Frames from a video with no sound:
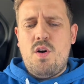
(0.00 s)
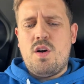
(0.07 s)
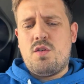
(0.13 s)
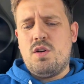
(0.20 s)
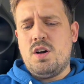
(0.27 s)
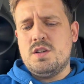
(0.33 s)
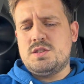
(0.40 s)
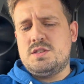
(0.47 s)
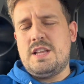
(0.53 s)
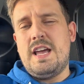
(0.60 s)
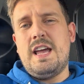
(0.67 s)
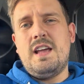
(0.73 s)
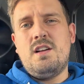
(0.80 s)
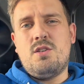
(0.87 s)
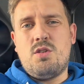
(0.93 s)
across
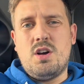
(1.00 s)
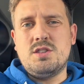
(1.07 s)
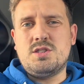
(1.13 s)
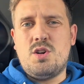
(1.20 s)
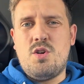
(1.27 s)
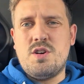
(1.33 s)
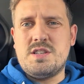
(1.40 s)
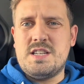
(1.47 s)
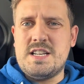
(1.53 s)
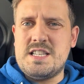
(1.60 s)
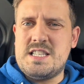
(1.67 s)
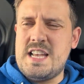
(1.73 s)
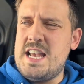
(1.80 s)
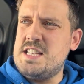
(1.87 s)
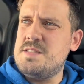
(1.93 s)
the course of this
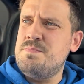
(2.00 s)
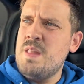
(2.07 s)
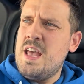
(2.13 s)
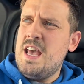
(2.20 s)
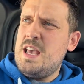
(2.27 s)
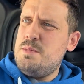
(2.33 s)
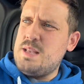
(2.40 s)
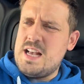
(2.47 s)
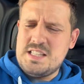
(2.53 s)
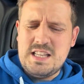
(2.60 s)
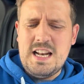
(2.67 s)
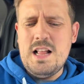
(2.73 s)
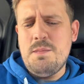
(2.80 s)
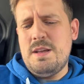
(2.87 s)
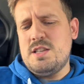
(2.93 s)
season. He was asked a
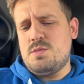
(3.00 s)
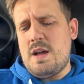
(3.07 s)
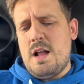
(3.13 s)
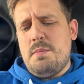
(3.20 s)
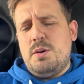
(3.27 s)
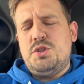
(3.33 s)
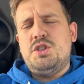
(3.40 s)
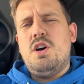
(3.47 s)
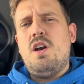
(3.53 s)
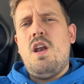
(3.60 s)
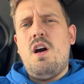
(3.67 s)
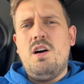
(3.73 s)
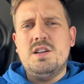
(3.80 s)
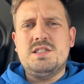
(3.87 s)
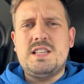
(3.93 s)
little bit as well about Sean
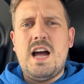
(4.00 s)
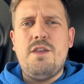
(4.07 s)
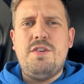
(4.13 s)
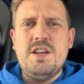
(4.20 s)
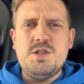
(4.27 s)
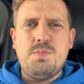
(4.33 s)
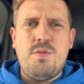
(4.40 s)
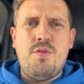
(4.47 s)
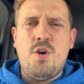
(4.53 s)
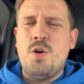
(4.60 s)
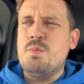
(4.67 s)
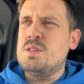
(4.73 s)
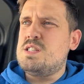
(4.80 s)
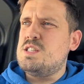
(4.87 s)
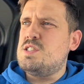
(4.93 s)
Longstaff, his
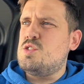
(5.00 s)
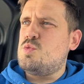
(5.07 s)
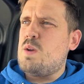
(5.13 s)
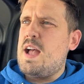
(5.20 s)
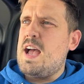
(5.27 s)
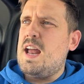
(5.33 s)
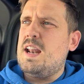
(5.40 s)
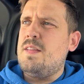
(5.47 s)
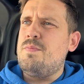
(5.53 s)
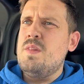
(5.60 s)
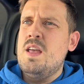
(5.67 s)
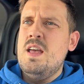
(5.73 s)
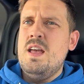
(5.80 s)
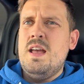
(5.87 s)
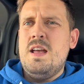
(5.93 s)
performances as well, and
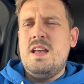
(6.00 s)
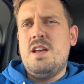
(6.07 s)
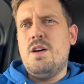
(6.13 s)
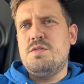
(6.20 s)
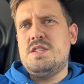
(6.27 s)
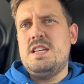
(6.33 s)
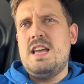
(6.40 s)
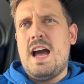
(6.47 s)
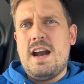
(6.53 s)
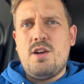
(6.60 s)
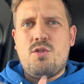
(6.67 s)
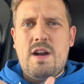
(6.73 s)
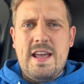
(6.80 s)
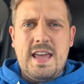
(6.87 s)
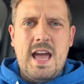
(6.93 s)
he obviously had a
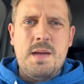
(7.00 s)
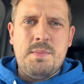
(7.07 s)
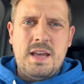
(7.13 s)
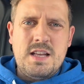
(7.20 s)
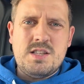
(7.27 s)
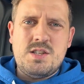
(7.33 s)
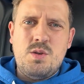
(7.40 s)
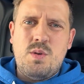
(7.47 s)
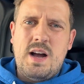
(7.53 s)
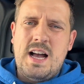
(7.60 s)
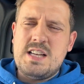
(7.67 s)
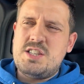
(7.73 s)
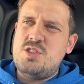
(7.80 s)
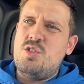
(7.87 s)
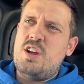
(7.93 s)
great game against
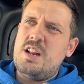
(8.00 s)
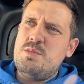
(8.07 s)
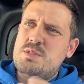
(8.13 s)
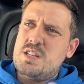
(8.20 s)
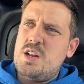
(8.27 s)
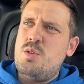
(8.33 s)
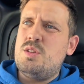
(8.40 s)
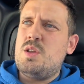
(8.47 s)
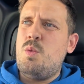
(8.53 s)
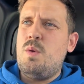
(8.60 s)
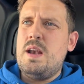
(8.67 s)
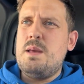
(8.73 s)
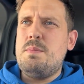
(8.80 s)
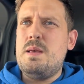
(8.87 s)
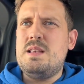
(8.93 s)
Newcastle United. He was alluded to
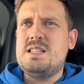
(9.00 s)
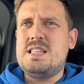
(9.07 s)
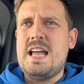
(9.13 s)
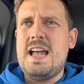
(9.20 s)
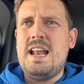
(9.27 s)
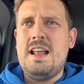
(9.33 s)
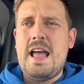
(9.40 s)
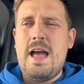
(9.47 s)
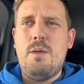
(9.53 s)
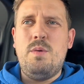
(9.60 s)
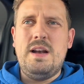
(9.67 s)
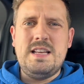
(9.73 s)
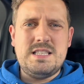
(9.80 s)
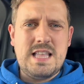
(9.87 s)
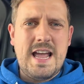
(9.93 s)
will he stay
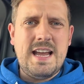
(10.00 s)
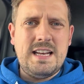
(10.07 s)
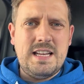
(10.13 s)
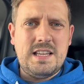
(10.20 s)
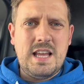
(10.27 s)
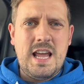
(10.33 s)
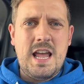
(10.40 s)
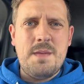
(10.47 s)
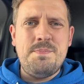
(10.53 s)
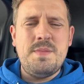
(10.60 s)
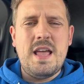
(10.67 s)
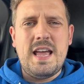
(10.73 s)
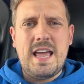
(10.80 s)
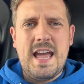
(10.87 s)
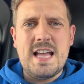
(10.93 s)
in the team
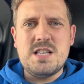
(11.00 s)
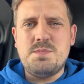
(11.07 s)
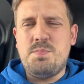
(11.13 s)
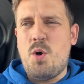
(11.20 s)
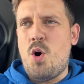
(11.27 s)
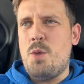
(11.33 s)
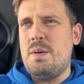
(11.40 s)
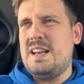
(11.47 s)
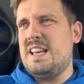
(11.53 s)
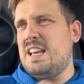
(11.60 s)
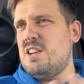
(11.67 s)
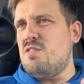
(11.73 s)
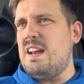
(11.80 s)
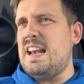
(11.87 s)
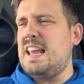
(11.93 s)
against Bournemouth. He
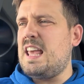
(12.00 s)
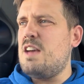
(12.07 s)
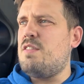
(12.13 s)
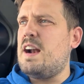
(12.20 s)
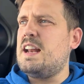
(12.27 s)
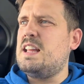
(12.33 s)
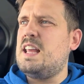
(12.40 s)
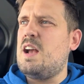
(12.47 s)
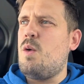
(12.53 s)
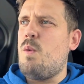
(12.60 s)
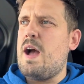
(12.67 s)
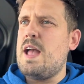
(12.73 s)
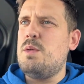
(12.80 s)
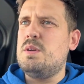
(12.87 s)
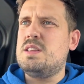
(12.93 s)
didn't really give anything
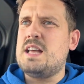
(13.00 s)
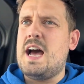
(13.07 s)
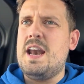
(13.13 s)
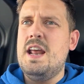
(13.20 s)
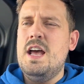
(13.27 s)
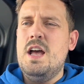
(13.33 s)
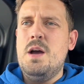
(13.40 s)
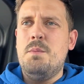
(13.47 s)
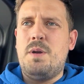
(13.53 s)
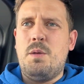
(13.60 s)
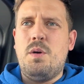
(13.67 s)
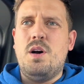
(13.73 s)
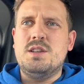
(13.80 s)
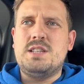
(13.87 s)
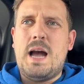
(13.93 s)
away with that, but he
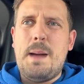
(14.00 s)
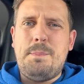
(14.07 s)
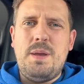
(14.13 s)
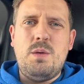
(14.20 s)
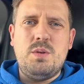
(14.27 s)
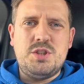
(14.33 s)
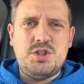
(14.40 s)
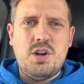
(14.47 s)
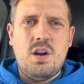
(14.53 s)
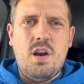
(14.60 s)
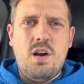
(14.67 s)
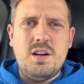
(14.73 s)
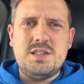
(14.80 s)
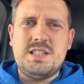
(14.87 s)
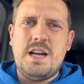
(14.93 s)
was happy with Sean
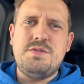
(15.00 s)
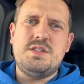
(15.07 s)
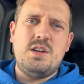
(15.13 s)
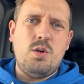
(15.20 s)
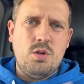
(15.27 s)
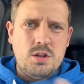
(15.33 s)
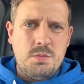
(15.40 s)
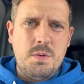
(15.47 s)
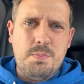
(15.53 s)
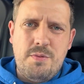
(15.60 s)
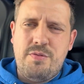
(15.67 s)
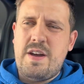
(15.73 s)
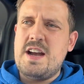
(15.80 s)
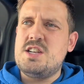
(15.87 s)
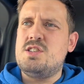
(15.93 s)
Longstaff. He said ultimate
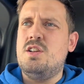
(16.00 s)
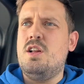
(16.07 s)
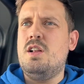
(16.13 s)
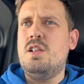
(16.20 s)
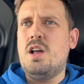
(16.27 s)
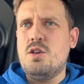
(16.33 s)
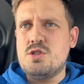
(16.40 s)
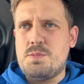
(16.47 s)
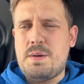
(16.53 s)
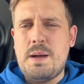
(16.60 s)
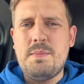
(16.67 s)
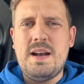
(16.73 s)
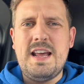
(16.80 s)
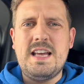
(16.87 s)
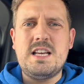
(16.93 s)
professional, loads of
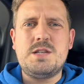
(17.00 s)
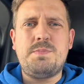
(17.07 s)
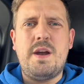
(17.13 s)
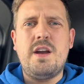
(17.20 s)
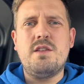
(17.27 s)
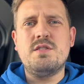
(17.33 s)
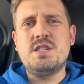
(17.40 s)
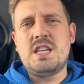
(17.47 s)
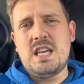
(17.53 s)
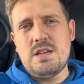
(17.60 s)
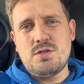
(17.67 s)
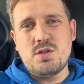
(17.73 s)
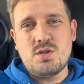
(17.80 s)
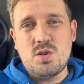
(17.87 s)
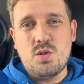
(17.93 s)
Premier League experience,
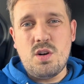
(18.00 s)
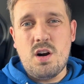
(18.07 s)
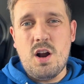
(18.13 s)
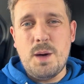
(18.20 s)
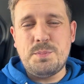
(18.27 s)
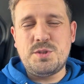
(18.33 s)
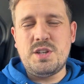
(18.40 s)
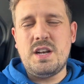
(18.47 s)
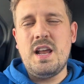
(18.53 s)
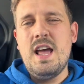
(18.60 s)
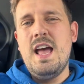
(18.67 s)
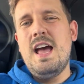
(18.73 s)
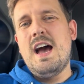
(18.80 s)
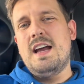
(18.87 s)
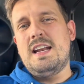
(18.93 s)
gives us another option.
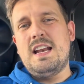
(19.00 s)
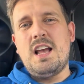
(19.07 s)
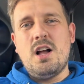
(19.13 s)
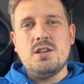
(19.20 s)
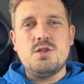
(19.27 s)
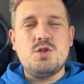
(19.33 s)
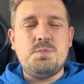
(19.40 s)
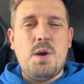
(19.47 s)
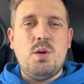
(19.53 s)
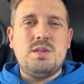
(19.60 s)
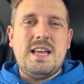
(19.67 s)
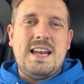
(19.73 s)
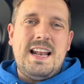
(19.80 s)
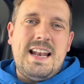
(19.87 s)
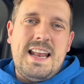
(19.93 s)
And then he also spoke
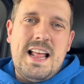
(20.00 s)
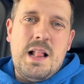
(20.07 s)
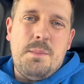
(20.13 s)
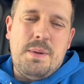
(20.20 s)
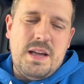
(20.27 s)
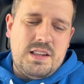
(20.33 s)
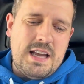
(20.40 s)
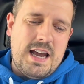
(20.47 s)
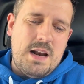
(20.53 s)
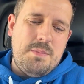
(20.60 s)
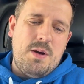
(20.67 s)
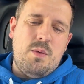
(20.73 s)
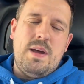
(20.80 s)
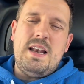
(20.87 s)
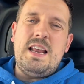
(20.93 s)
then a little bit then
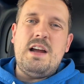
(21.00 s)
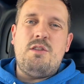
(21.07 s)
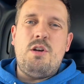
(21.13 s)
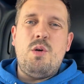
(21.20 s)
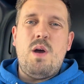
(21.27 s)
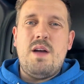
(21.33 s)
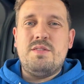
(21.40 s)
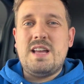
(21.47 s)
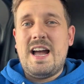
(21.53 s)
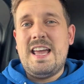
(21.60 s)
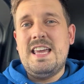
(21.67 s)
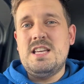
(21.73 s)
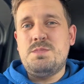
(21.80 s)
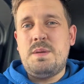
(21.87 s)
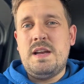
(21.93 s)
about Ilya Gruev, that
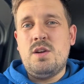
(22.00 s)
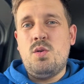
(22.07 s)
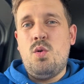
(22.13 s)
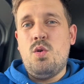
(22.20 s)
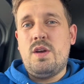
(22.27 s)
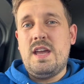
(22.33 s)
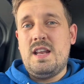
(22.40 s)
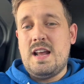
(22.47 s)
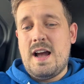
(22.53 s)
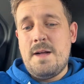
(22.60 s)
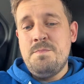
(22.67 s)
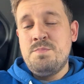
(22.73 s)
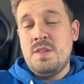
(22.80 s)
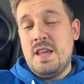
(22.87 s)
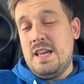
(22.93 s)
he's been unlucky that
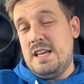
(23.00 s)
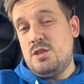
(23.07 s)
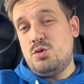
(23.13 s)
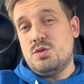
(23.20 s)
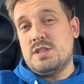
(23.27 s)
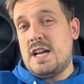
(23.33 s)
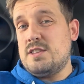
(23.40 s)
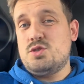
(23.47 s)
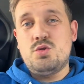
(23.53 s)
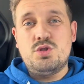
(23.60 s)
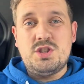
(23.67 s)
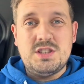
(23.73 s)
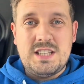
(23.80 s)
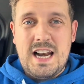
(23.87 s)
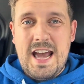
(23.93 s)
he just has
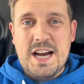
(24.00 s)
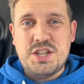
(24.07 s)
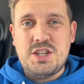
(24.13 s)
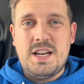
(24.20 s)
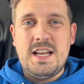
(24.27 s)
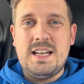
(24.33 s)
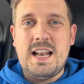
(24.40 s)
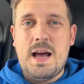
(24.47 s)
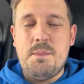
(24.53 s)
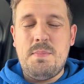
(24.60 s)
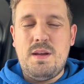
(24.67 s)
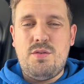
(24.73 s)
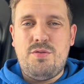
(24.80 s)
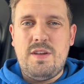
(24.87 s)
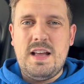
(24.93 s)
such a selection in that
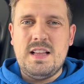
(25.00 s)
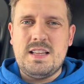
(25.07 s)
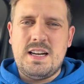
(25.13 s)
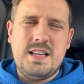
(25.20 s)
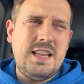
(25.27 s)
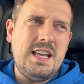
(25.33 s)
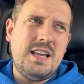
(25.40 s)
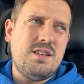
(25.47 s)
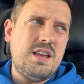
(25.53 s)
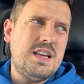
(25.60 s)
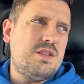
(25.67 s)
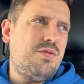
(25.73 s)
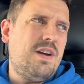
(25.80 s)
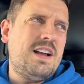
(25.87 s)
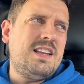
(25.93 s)
midfield. And I think
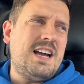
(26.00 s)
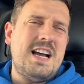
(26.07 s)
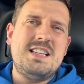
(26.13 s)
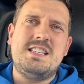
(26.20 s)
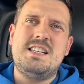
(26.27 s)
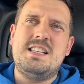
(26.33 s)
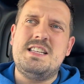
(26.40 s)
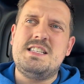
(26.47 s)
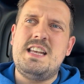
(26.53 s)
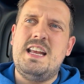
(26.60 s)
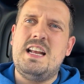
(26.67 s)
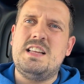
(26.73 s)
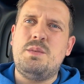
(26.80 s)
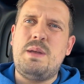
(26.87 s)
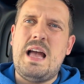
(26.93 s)
it's fantastic to see
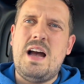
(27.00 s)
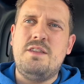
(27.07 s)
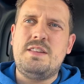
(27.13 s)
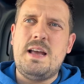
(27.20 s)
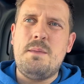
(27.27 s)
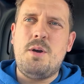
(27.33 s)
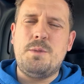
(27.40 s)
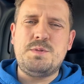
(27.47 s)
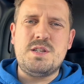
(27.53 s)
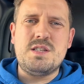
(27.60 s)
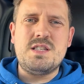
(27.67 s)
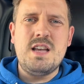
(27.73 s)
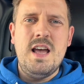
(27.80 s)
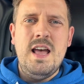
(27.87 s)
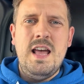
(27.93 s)
that we have them
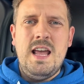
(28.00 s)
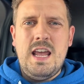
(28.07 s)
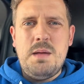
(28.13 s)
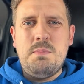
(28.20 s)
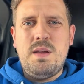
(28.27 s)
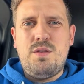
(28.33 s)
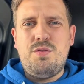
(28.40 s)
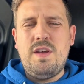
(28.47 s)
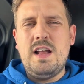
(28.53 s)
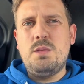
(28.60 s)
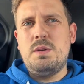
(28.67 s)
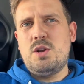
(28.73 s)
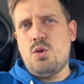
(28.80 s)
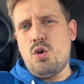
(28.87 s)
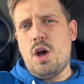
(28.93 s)
options in midfield,
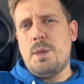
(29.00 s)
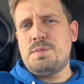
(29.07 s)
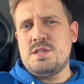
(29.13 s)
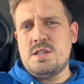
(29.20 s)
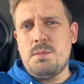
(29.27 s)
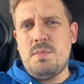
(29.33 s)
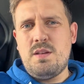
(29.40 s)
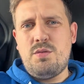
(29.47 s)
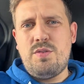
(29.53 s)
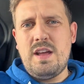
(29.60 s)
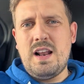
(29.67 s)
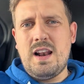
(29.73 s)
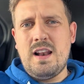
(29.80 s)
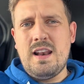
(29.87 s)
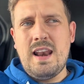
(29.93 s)
with good options in
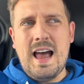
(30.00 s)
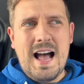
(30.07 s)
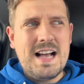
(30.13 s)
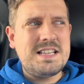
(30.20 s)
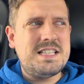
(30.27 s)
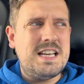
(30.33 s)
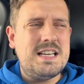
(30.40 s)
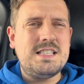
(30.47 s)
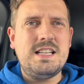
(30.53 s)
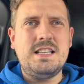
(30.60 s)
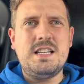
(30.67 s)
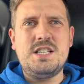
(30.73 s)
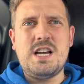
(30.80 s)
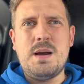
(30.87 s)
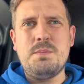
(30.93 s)
midfield last season in
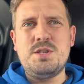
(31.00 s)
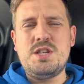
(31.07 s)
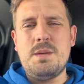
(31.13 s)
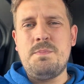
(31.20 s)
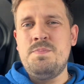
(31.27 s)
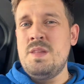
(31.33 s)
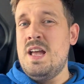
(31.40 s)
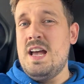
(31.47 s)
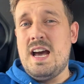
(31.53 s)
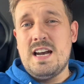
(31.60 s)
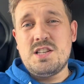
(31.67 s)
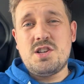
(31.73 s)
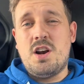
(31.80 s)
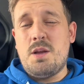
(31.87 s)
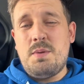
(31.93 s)
the Championship, and
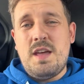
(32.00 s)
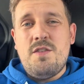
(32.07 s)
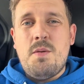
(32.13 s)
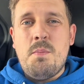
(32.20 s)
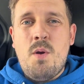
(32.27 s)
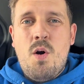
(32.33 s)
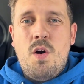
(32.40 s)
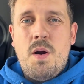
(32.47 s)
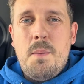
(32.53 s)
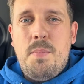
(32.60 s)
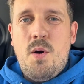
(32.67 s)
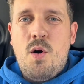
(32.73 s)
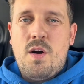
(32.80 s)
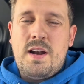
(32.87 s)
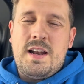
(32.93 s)
it's going to be even more
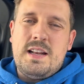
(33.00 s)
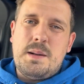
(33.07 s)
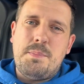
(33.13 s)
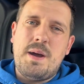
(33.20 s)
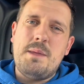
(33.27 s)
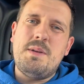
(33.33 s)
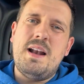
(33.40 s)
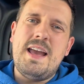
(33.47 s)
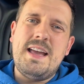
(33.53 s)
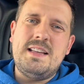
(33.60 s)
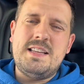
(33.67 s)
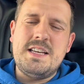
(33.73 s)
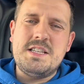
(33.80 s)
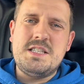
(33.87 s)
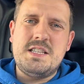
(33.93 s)
important in the Premier League
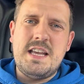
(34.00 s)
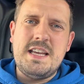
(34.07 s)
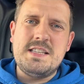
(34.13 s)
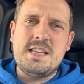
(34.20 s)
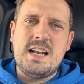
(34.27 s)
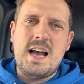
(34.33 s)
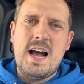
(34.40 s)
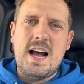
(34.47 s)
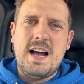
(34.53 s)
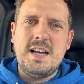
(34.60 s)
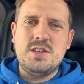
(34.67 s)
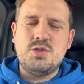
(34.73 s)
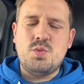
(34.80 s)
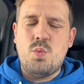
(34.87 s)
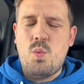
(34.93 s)
this season
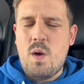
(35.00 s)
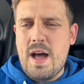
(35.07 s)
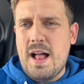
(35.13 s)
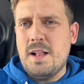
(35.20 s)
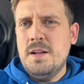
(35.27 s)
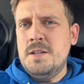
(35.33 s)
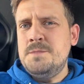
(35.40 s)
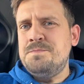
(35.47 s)
as well.